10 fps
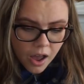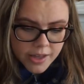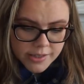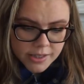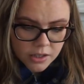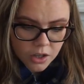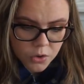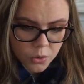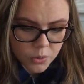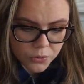It's
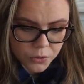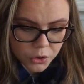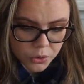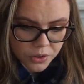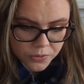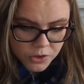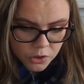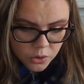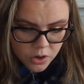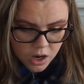another one for
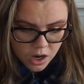Gryffindor?